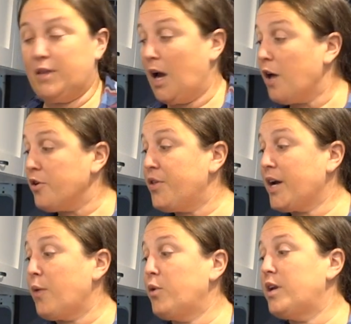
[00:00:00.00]
The other thing
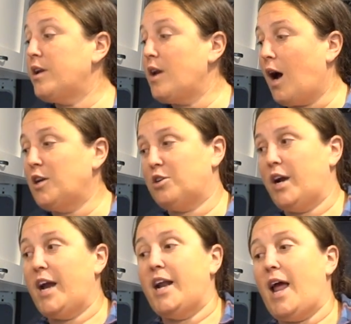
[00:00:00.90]
I would not
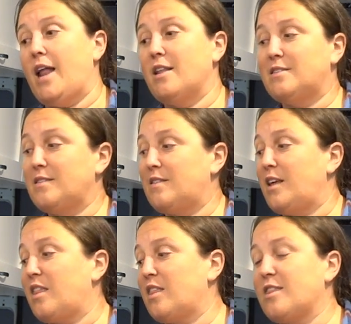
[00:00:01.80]
trade, and this is
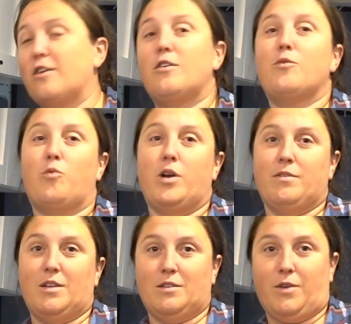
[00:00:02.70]
the third one of
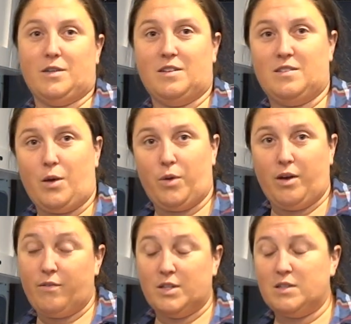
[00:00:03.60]
these faucets that we
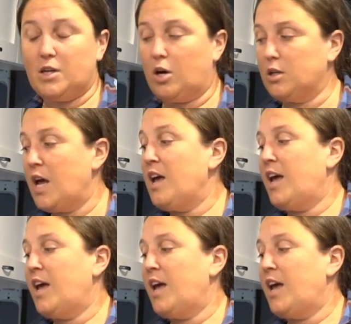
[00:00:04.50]
have installed,